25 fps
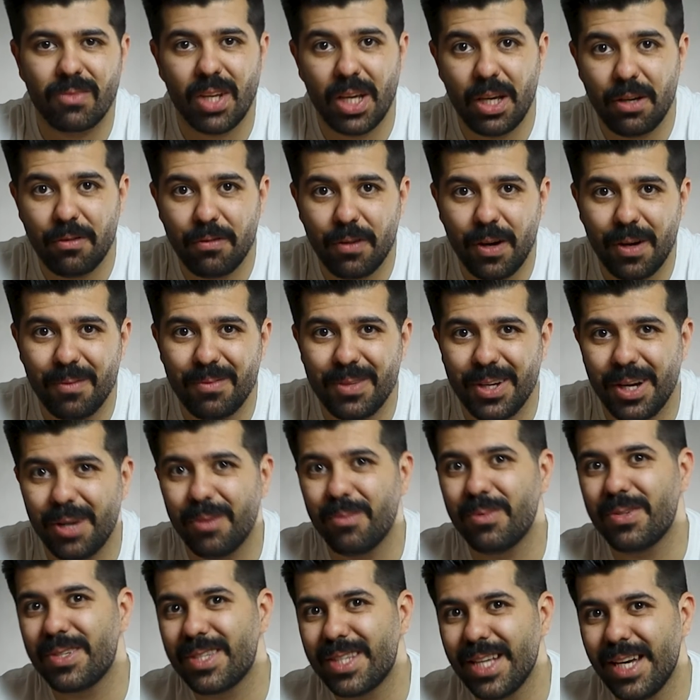if I'm not
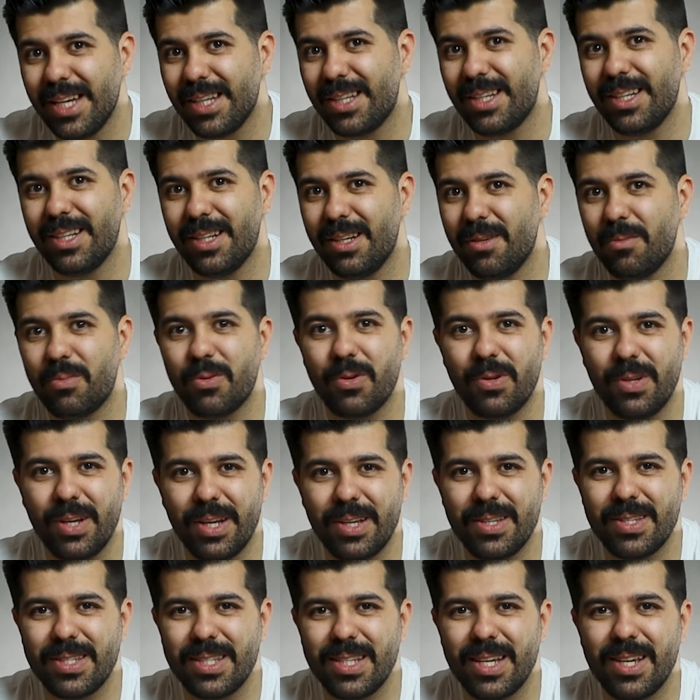mistaken in
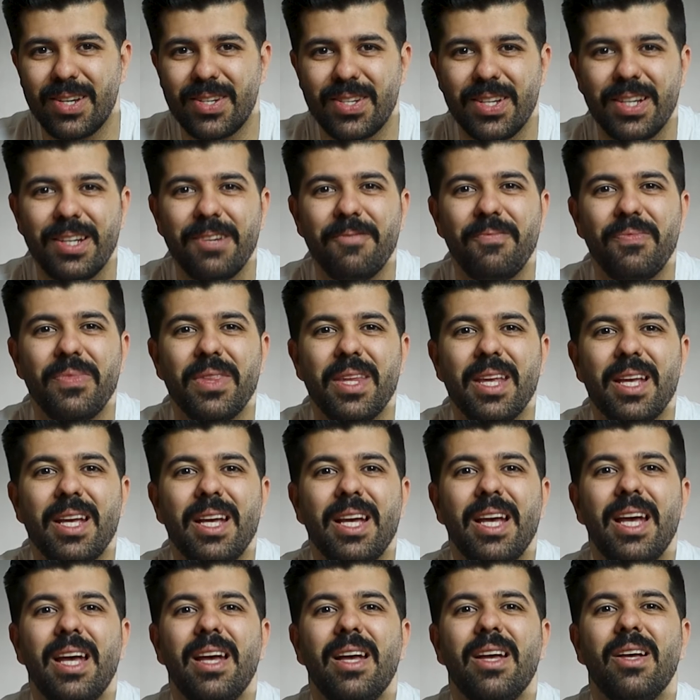pronunciation,
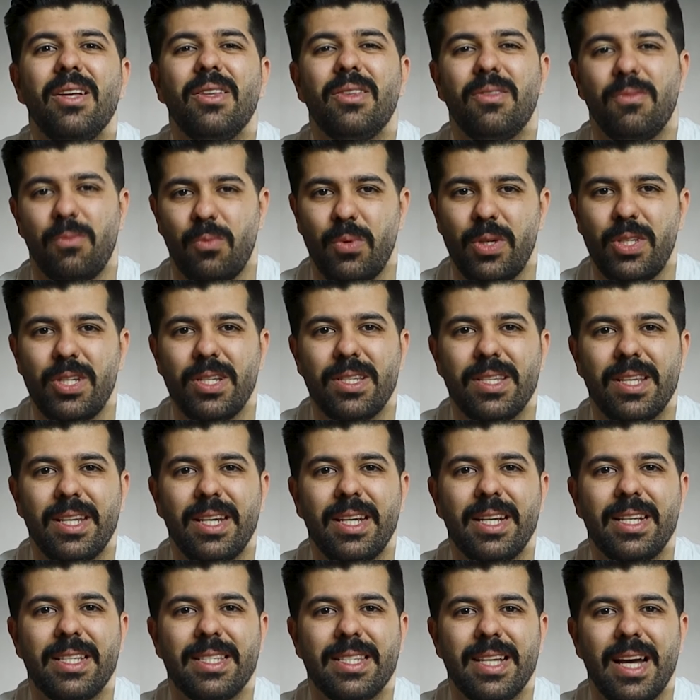which is an
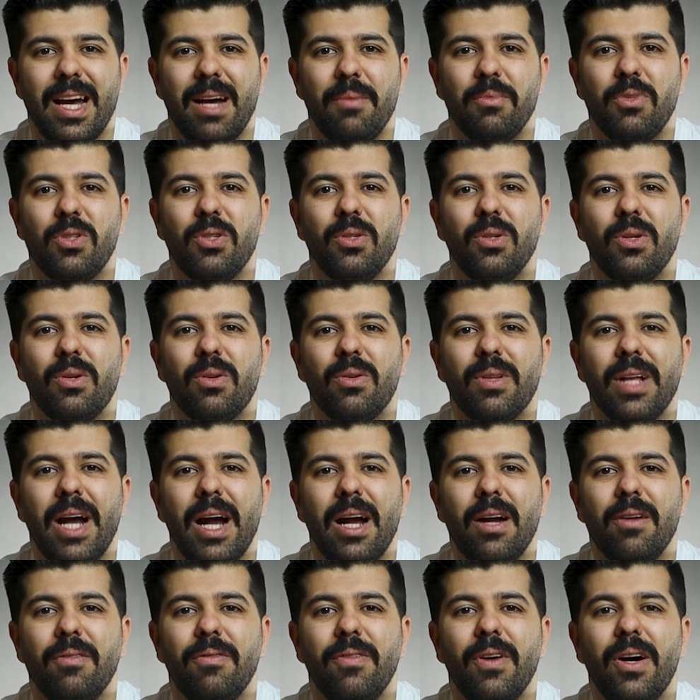exam to
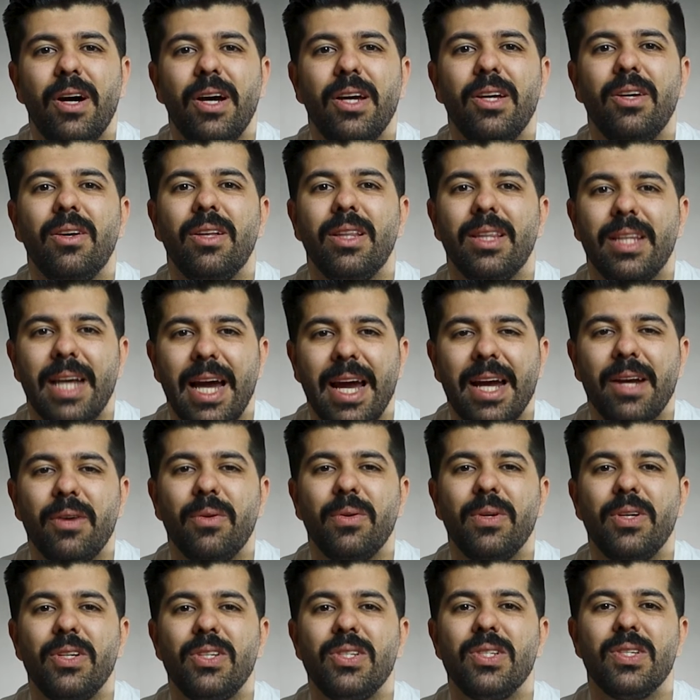clarify your
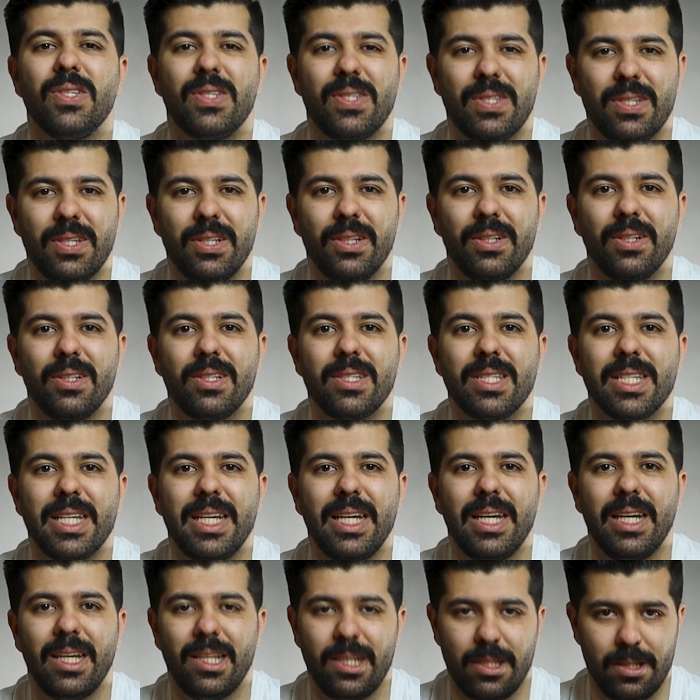language skills
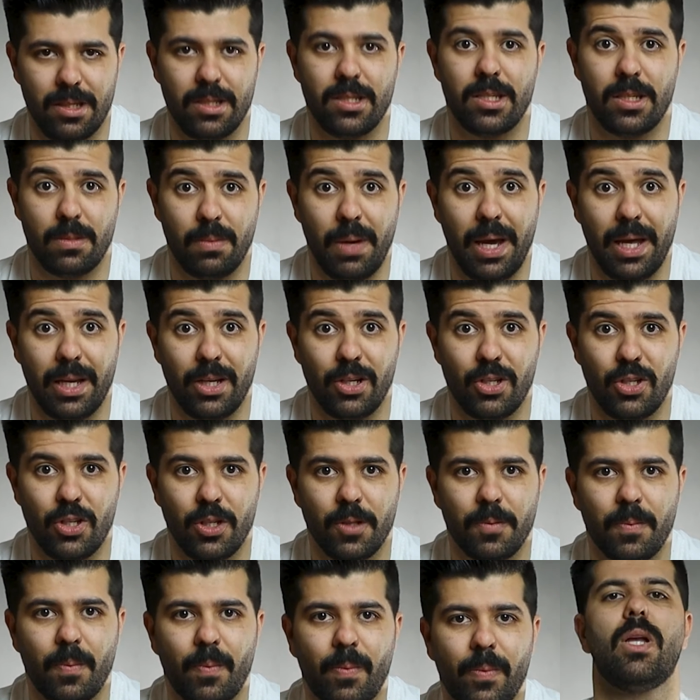in Spanish.
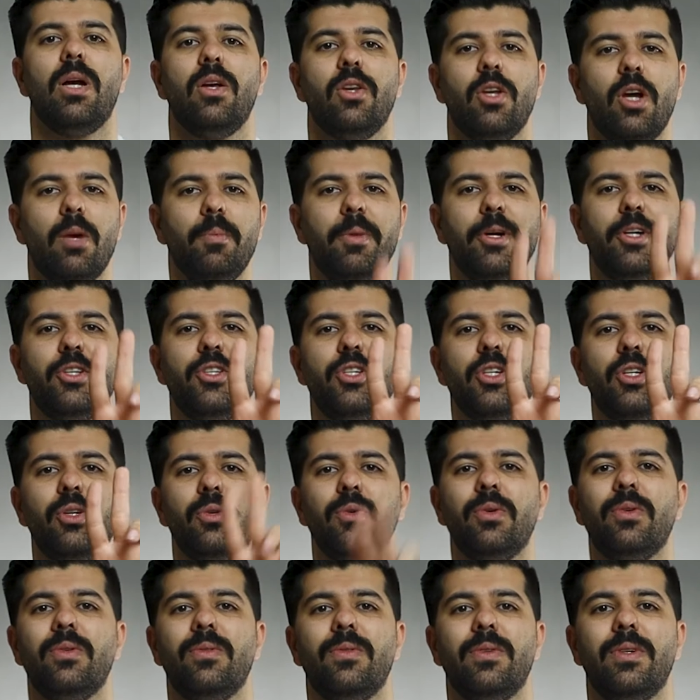Number
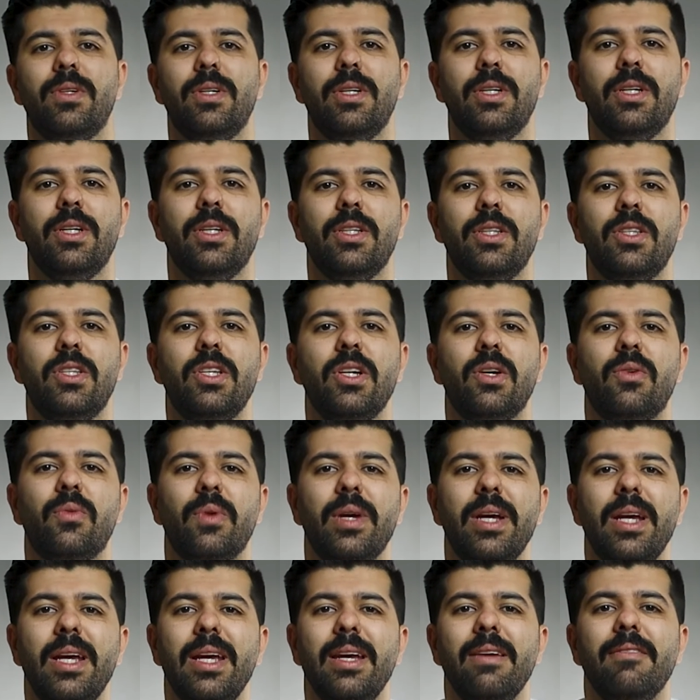2,
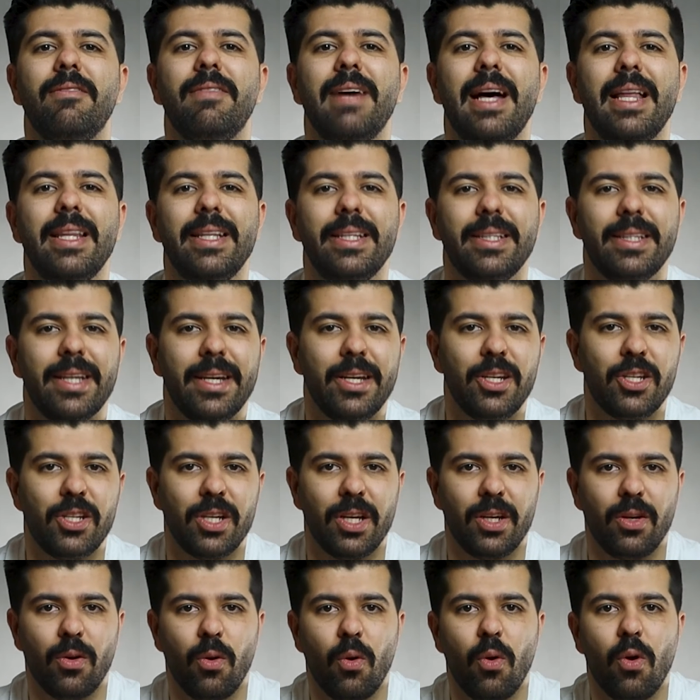degree
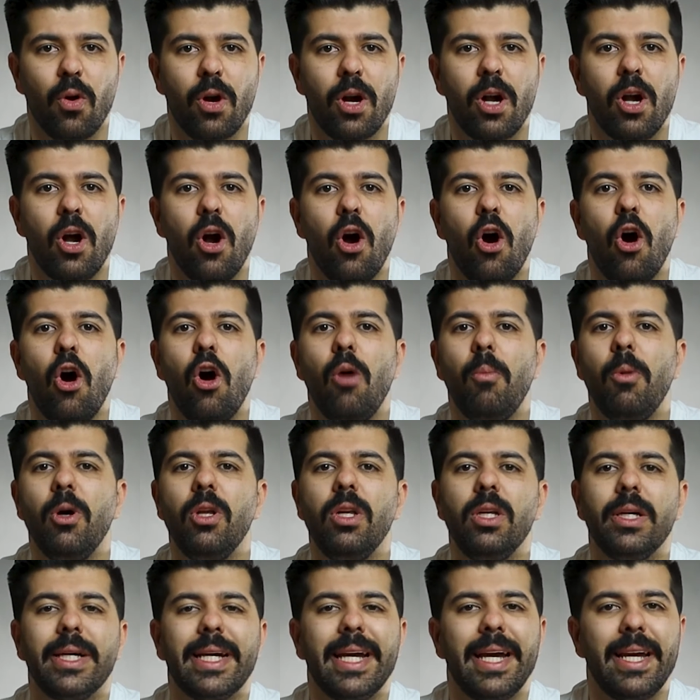validation or
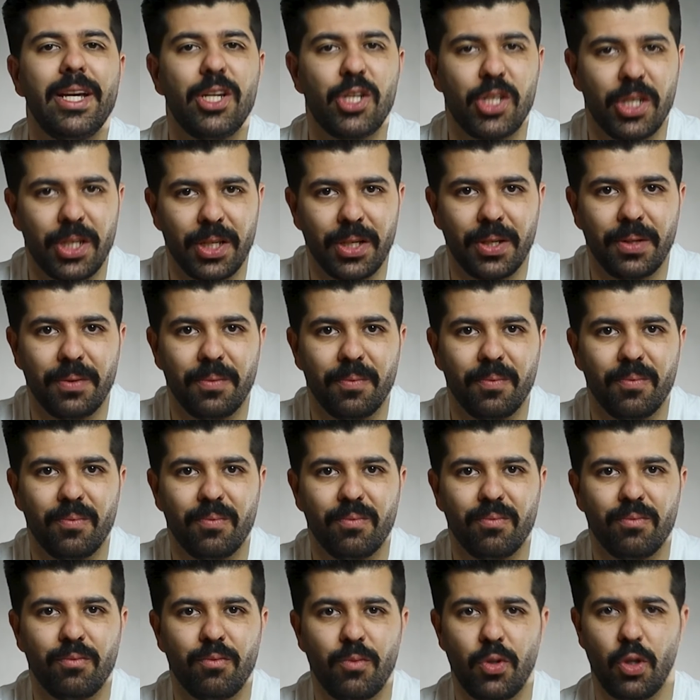homologation.
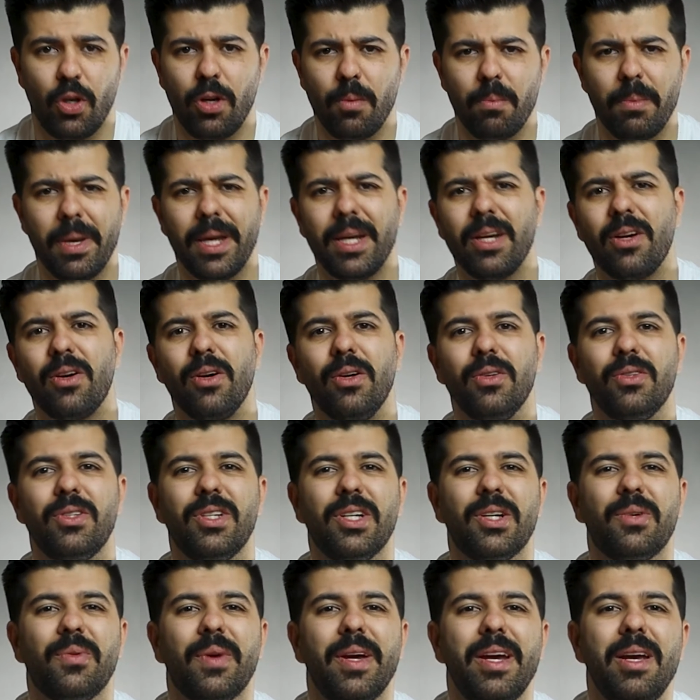Your medical
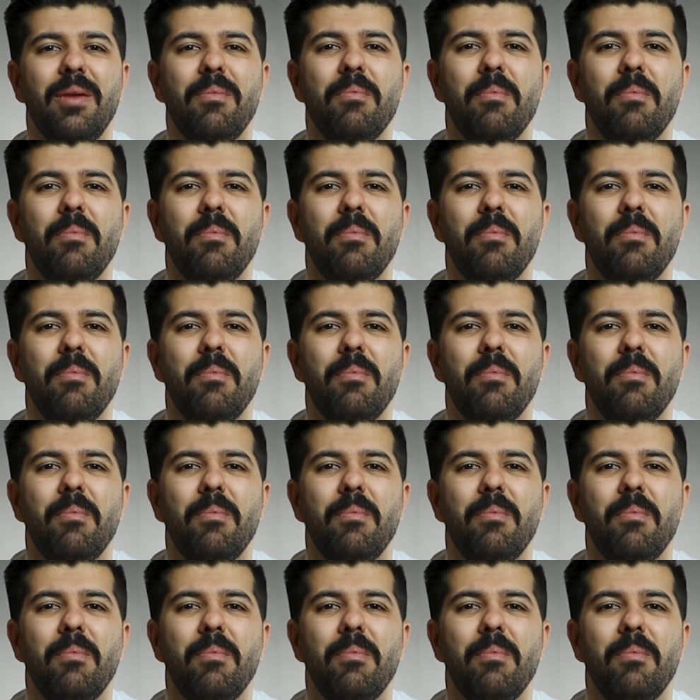degree